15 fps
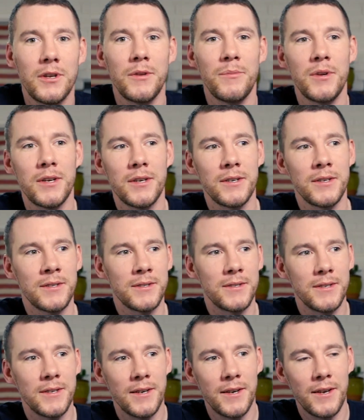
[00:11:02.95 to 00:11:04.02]
because
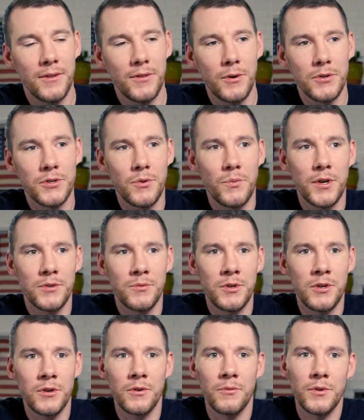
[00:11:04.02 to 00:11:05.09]
those are the ones where
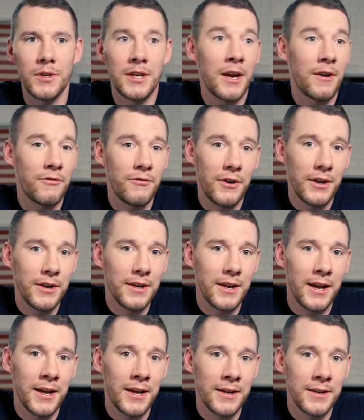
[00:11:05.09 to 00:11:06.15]
you can really have fun
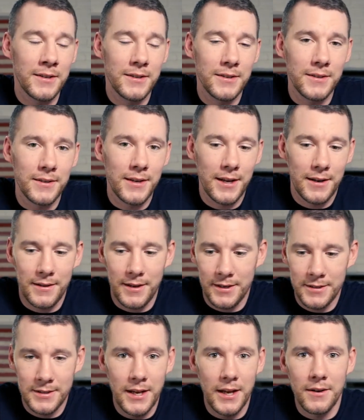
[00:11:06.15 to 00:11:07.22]
and kind of like
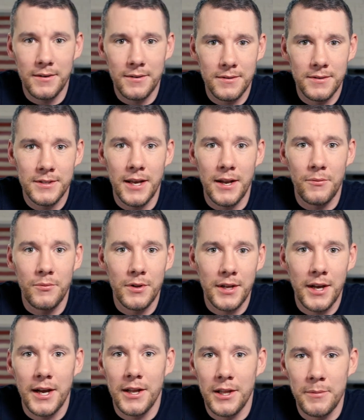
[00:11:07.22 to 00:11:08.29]
set really
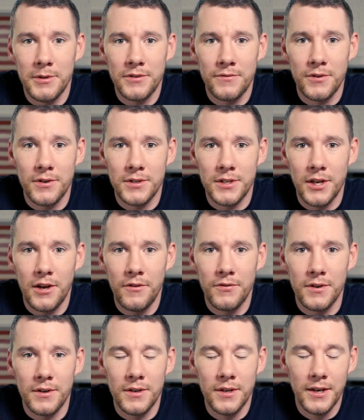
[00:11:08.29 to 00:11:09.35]
high limits for yourself,
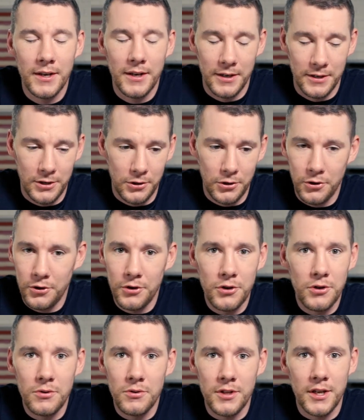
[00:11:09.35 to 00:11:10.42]
and to learn
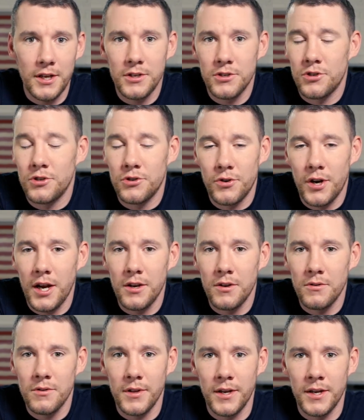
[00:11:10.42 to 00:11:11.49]
new things, to try new
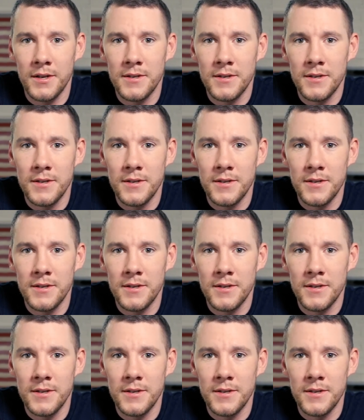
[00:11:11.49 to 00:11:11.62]
things.